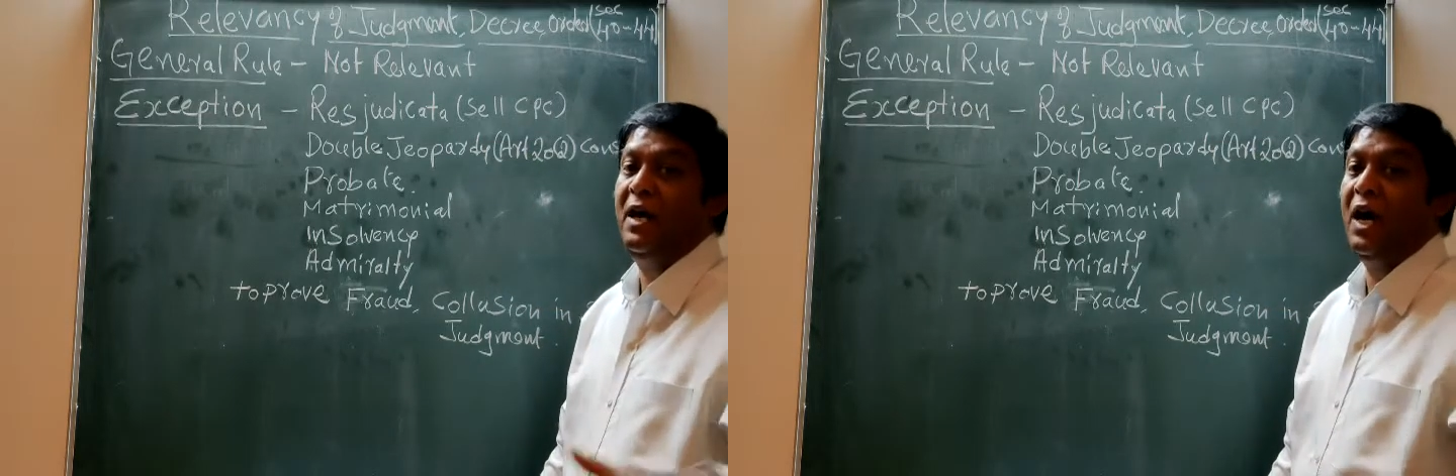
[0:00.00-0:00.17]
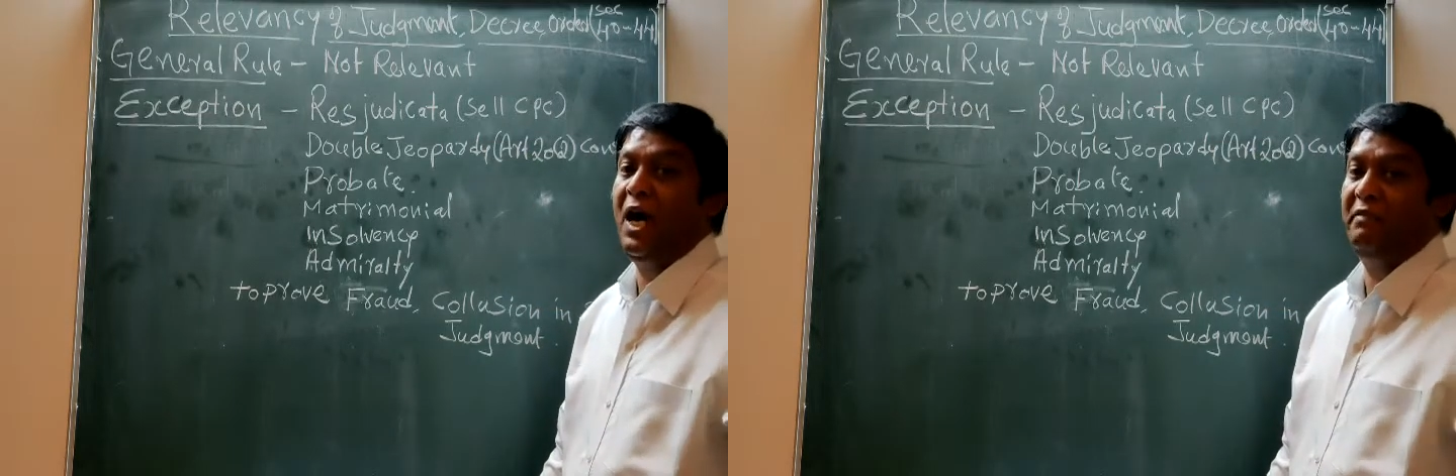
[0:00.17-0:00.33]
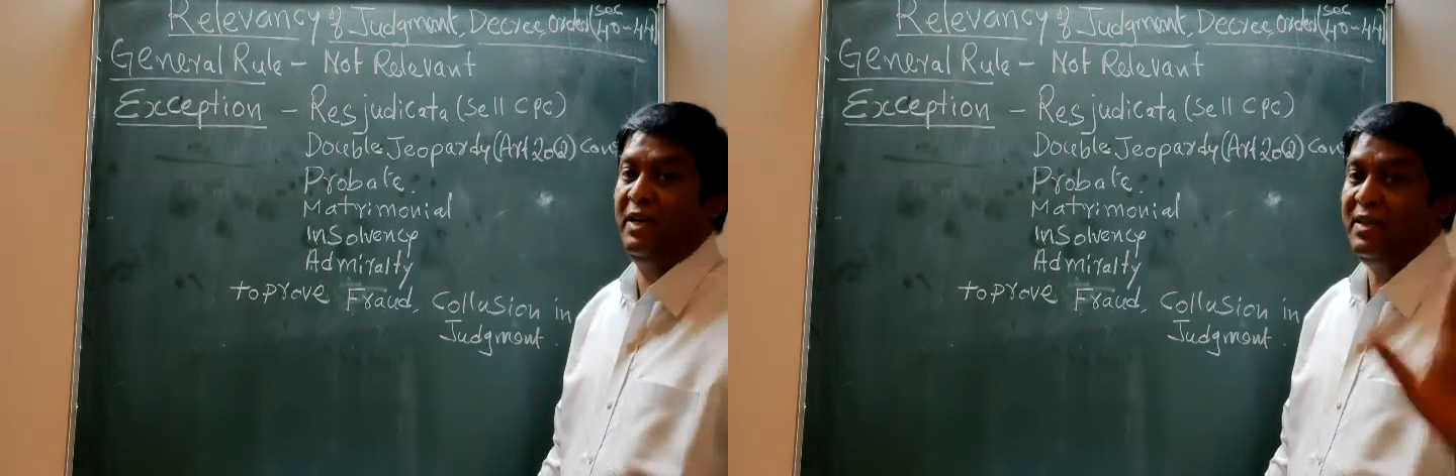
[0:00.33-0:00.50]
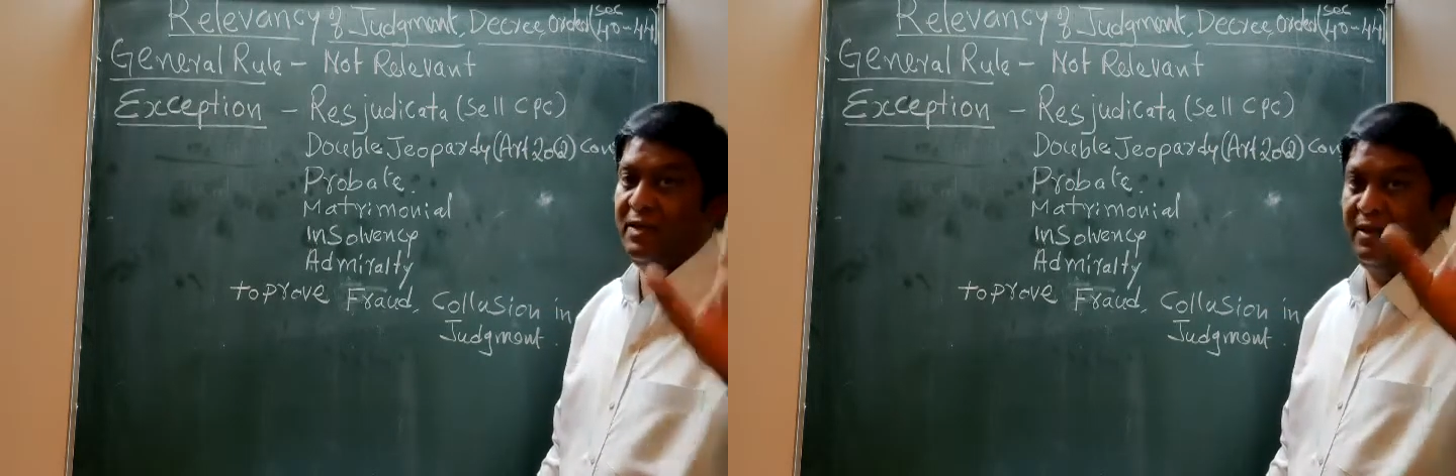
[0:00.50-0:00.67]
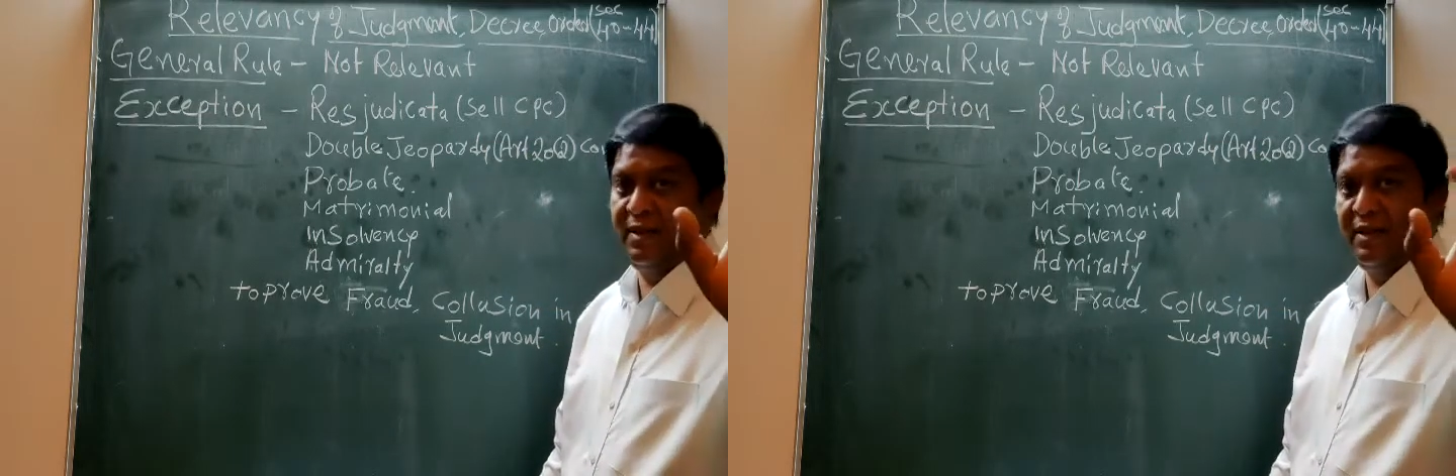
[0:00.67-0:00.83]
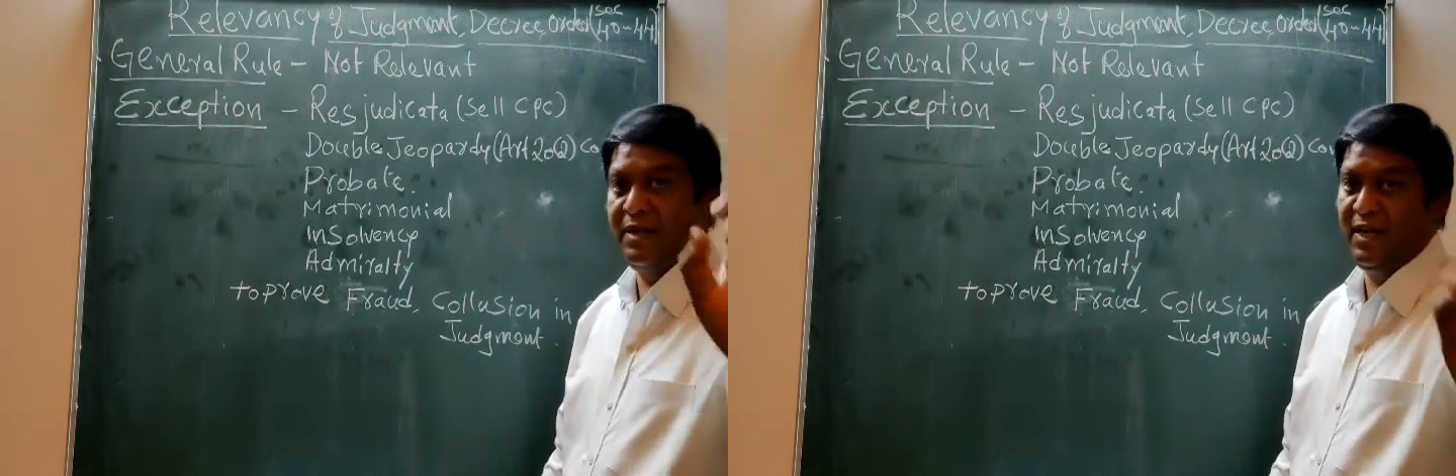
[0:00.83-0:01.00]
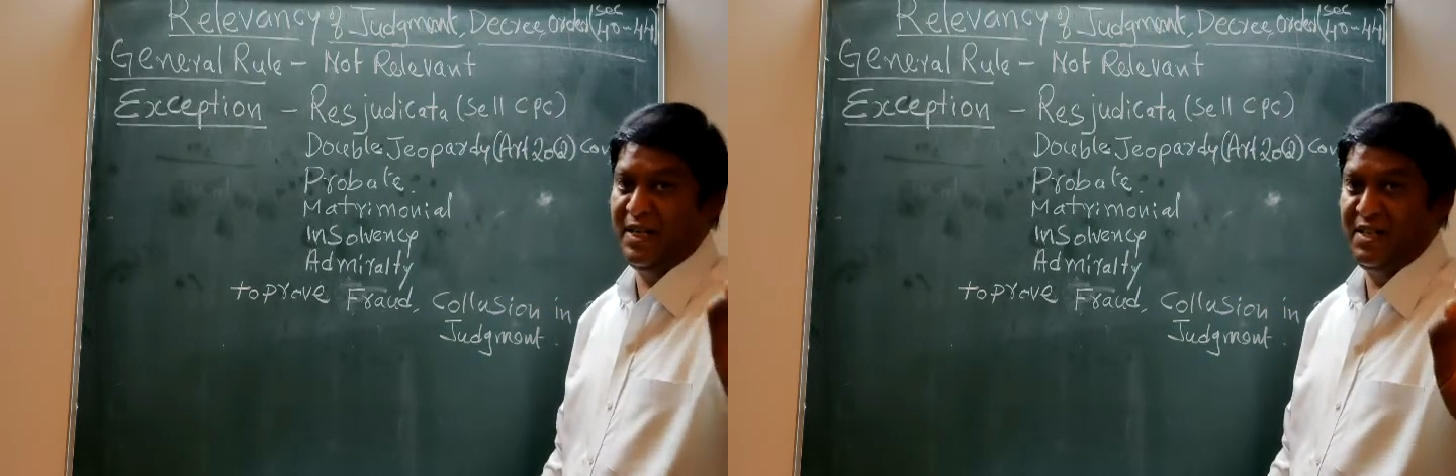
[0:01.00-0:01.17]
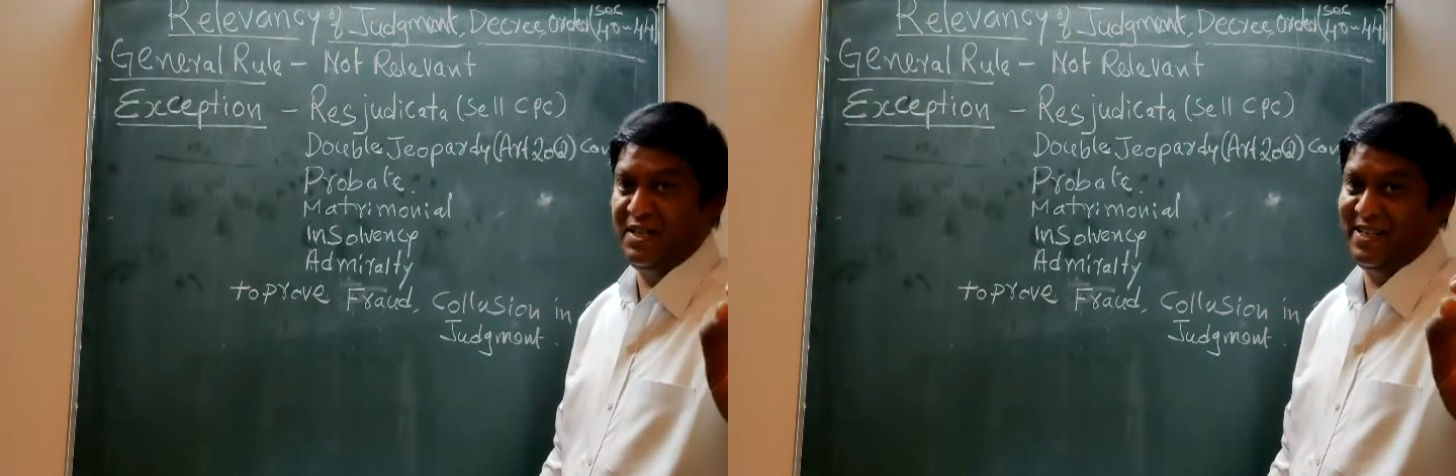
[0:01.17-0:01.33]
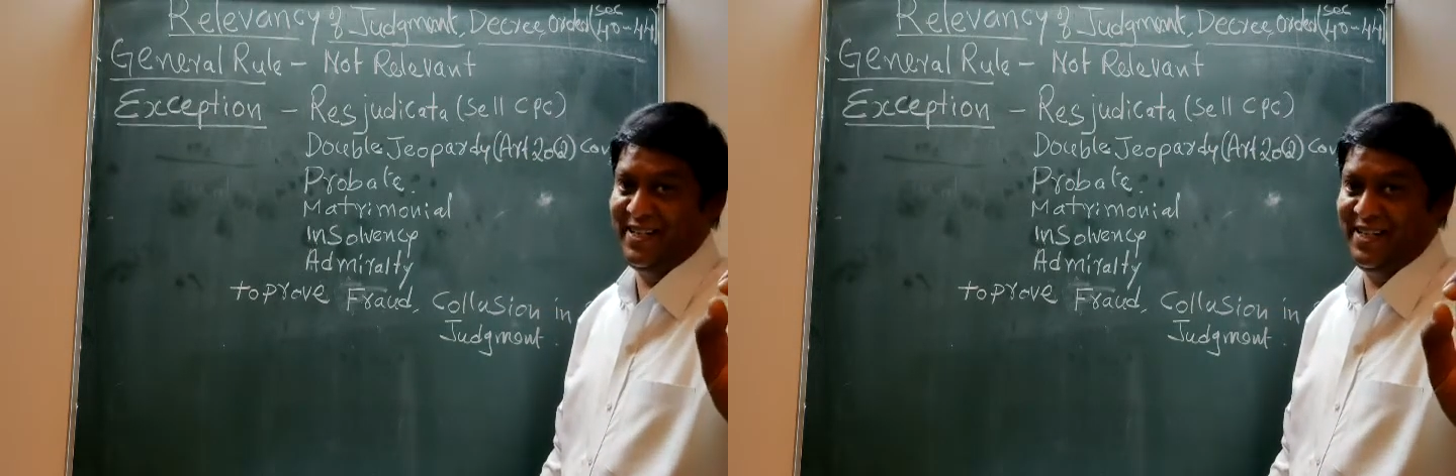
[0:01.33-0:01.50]
our
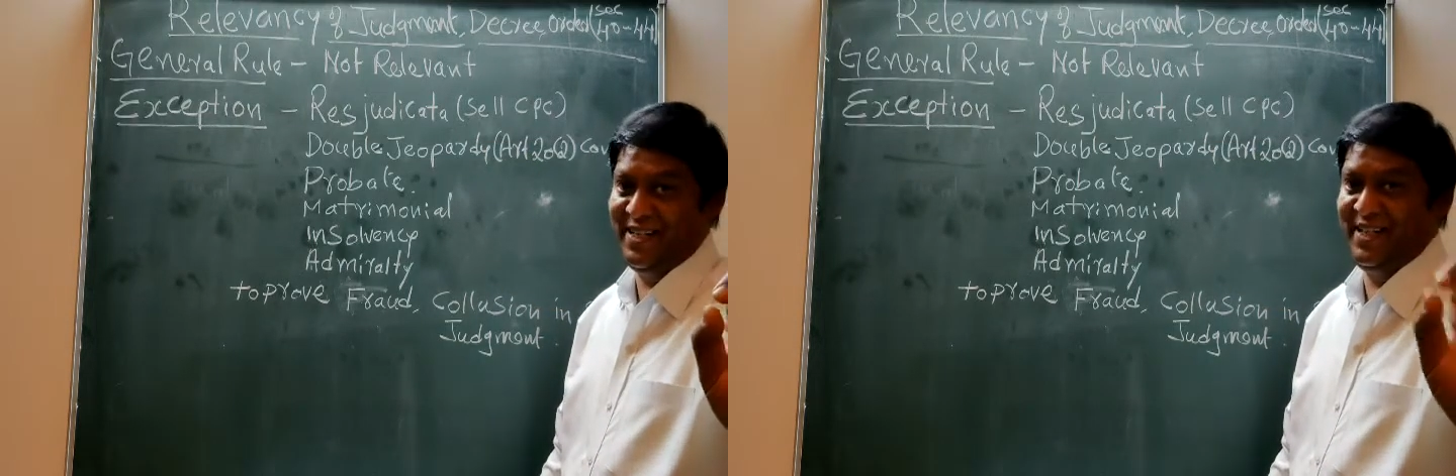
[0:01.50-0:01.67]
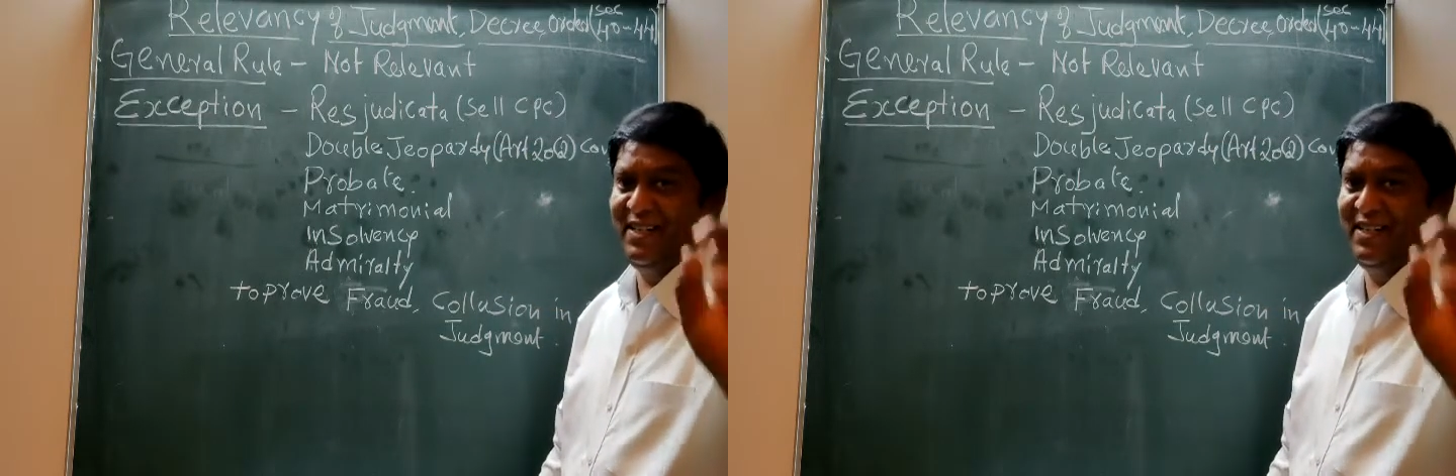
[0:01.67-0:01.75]
country.